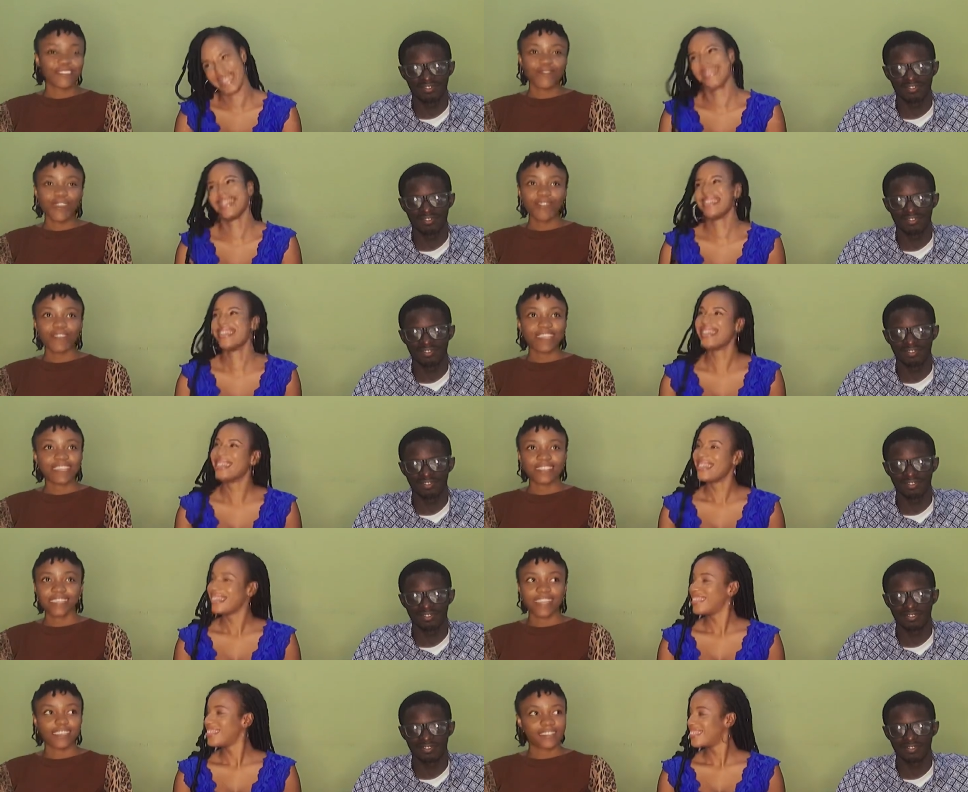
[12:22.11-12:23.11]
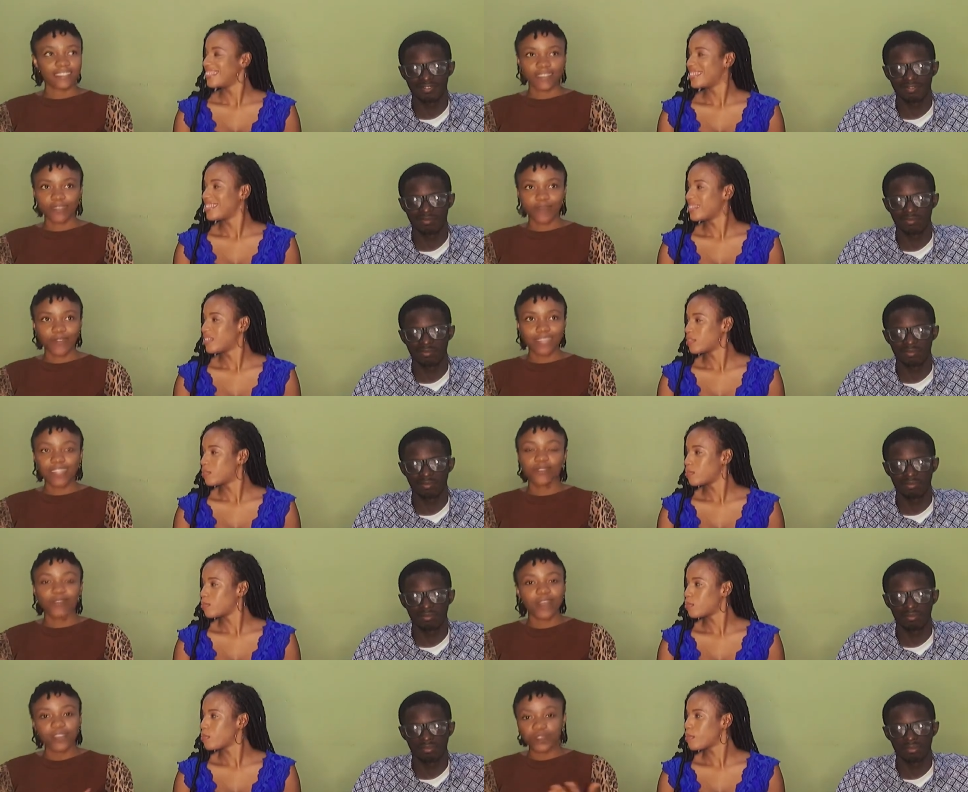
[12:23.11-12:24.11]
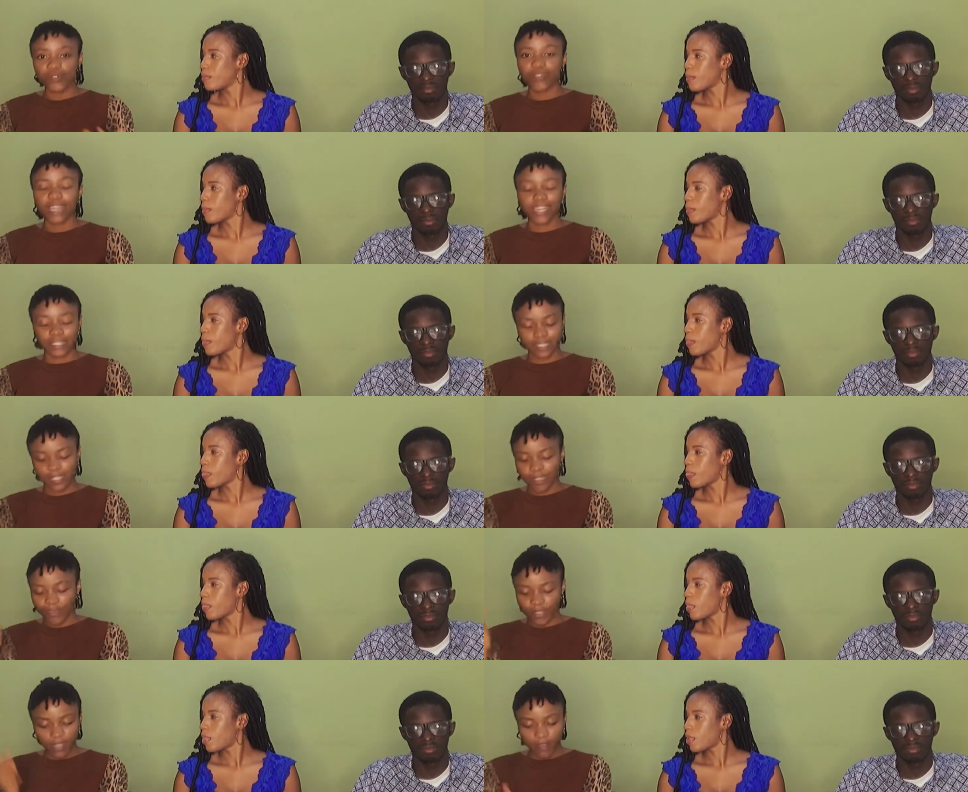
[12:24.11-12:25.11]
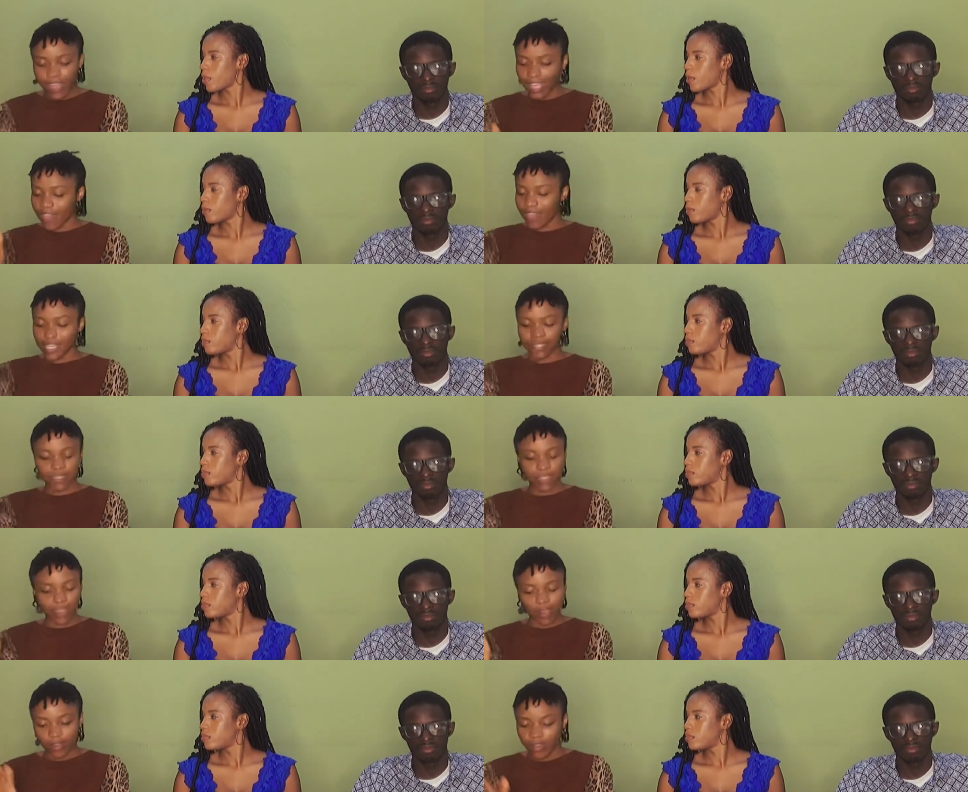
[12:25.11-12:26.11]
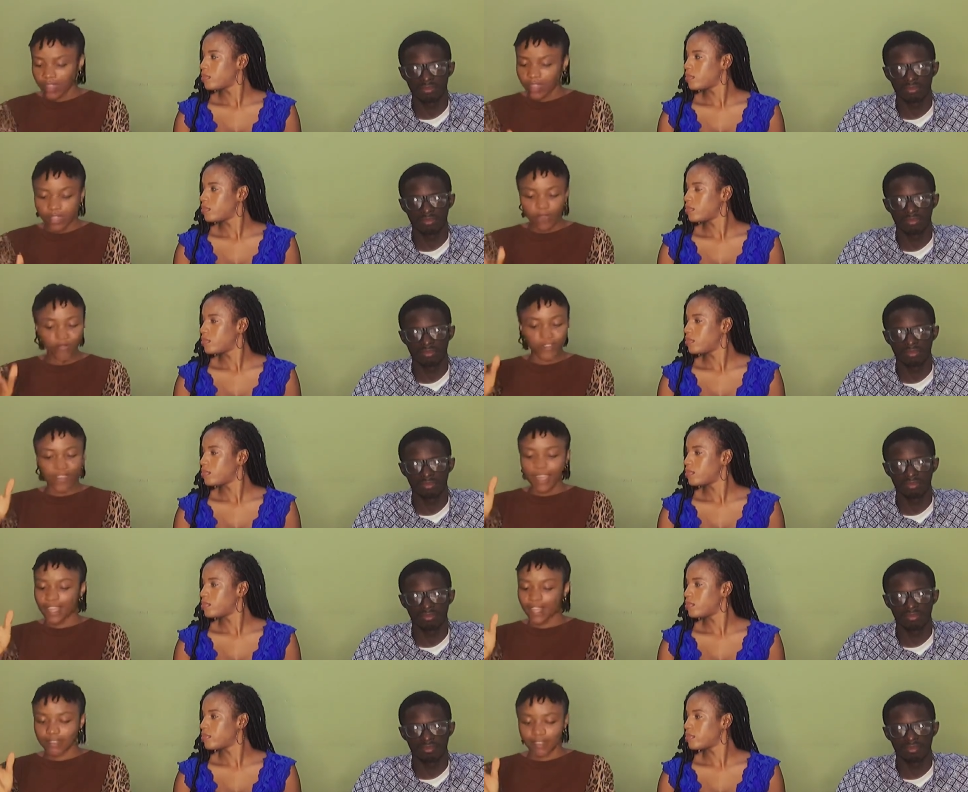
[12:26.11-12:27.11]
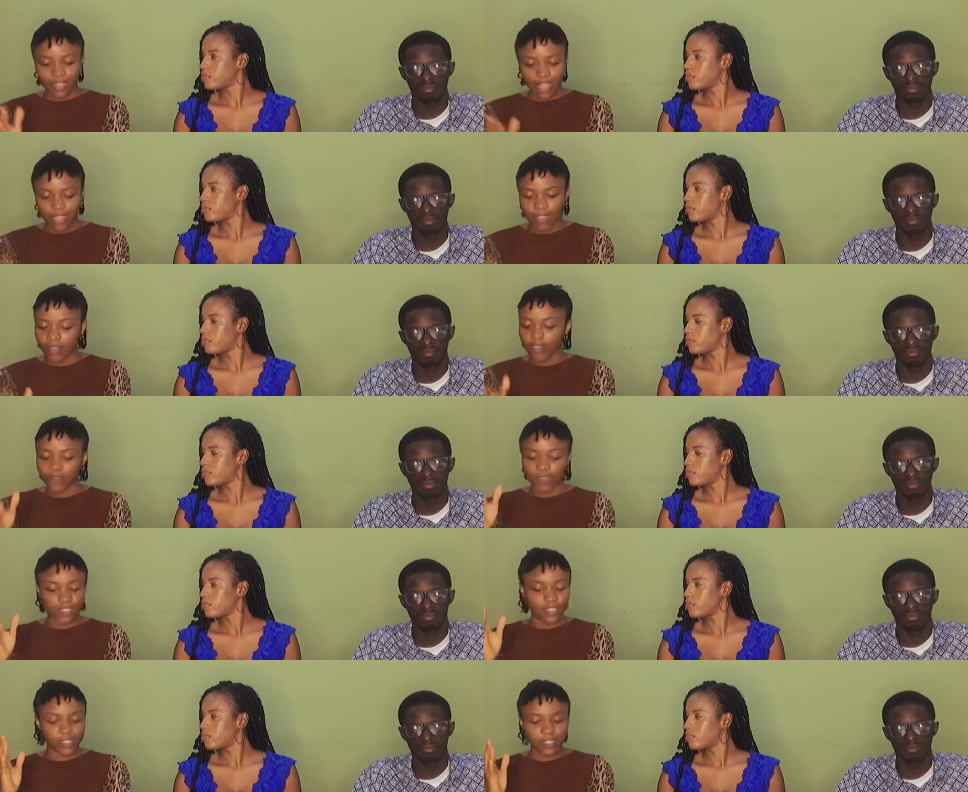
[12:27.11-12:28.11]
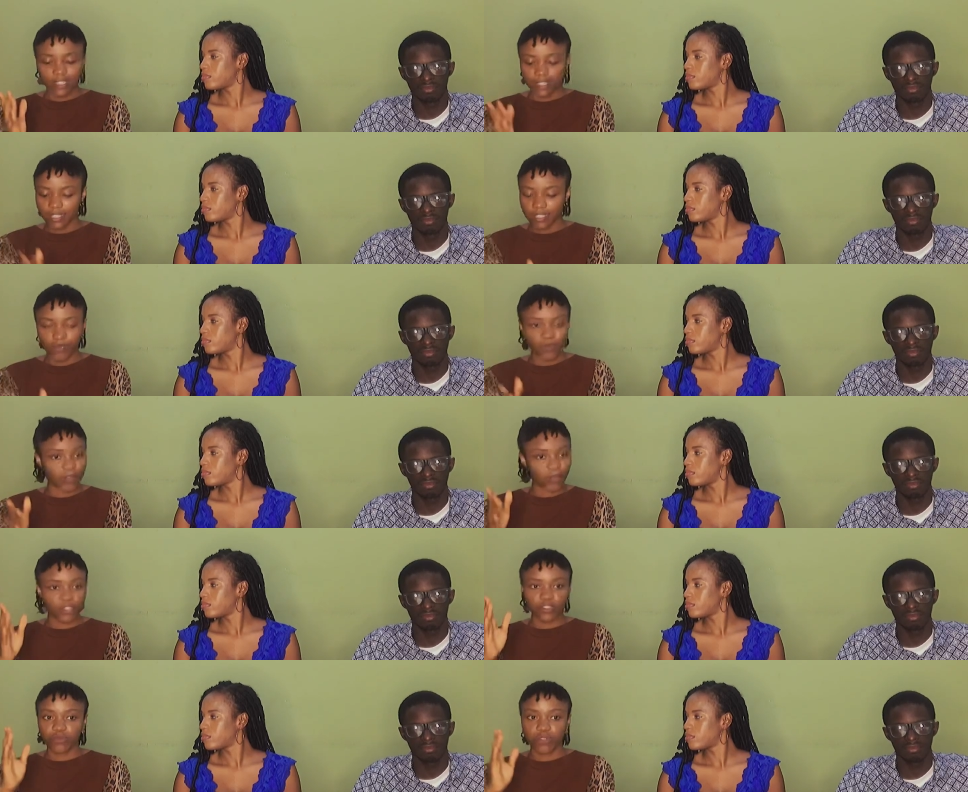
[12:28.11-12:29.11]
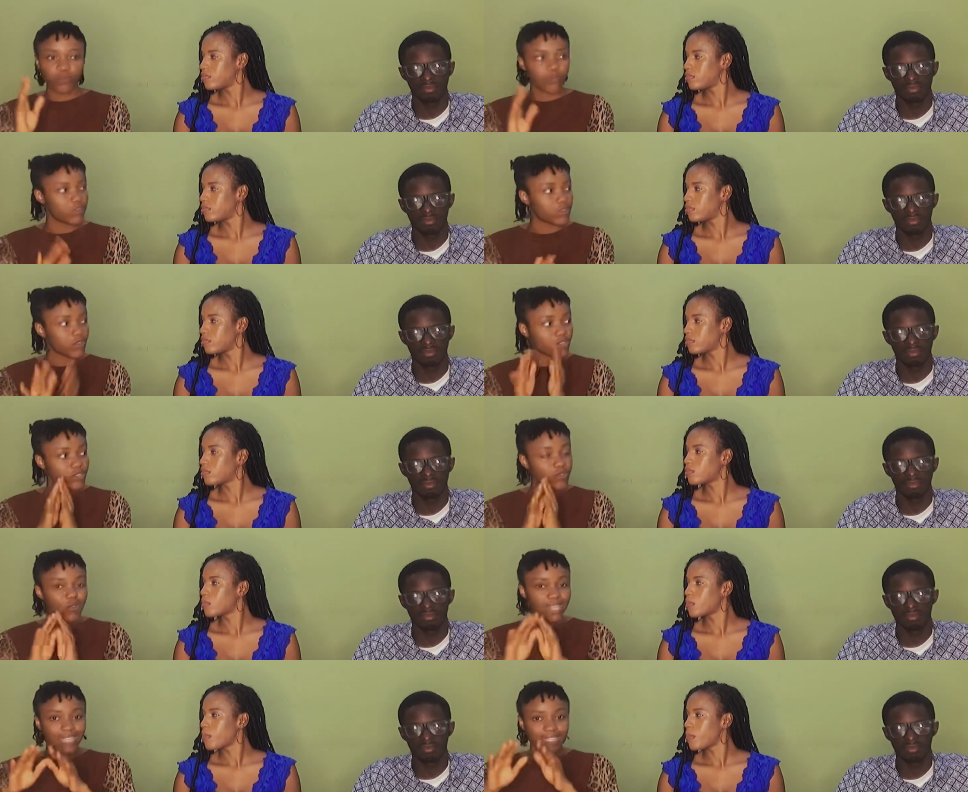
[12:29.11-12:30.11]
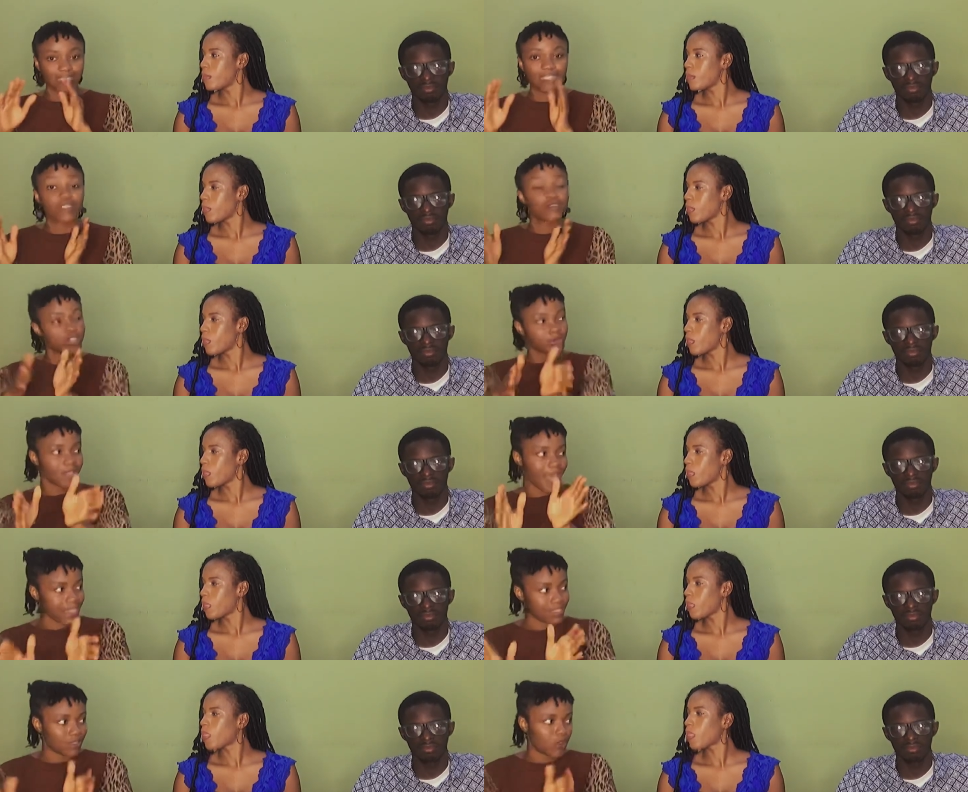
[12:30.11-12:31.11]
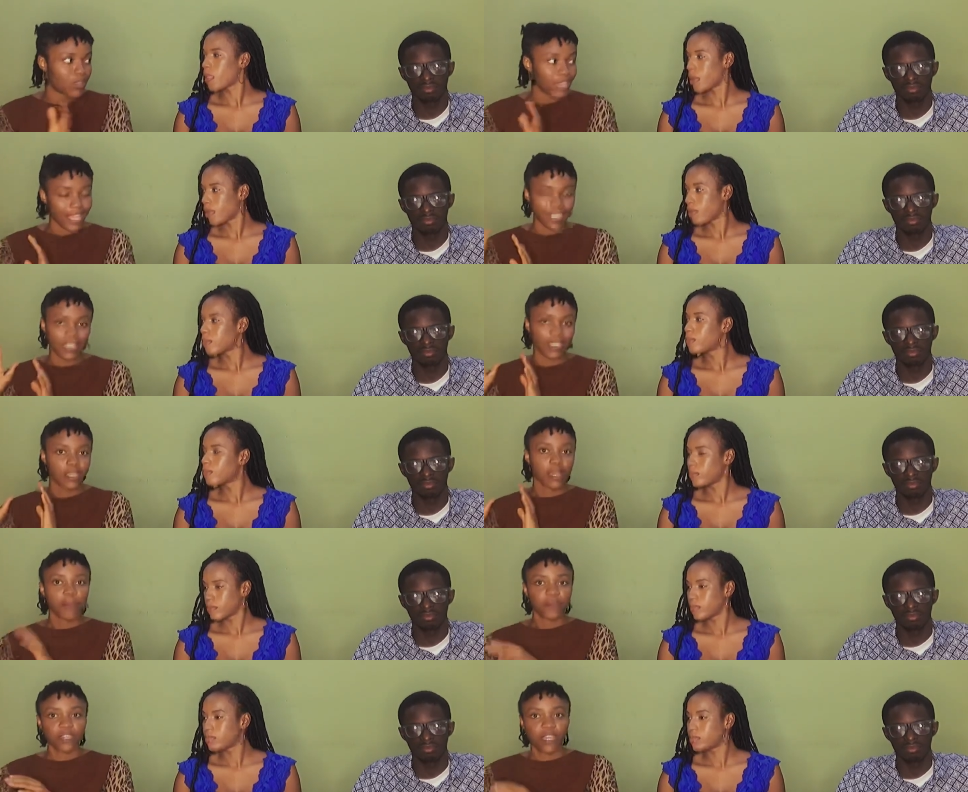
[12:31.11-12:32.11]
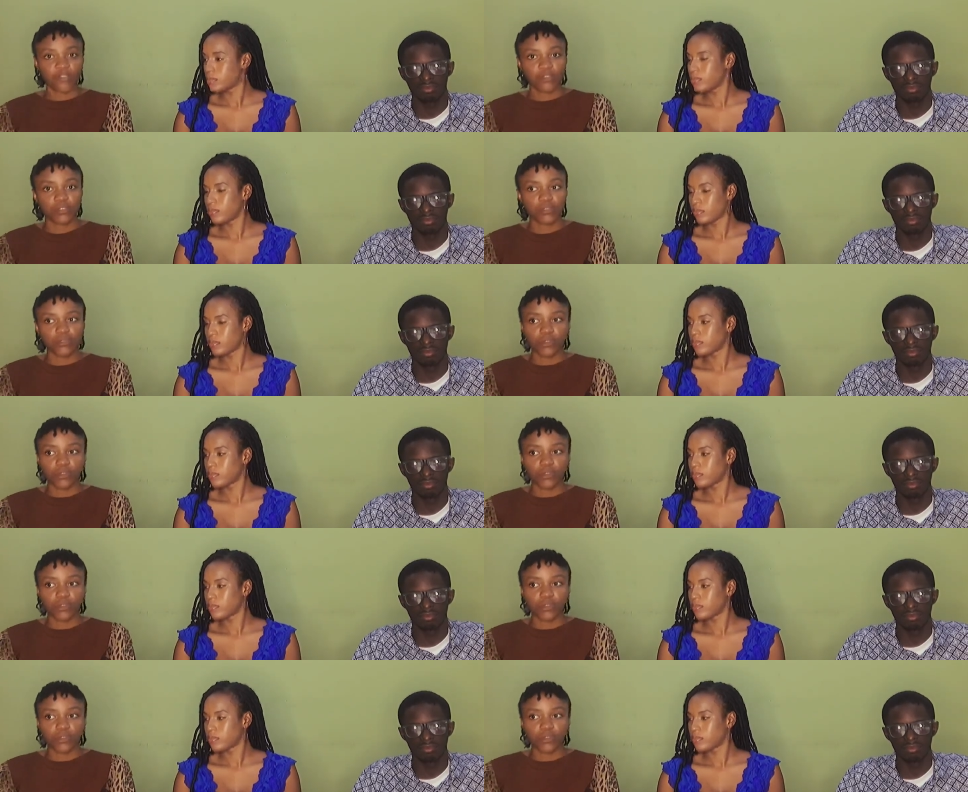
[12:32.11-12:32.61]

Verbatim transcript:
Speaker 1: is very extensive. At least ONG, you know that cervical cancer, ovarian cancer, infertility, postpartum hemorrhage. You already know that it's streamlined, unlike pediatrics. So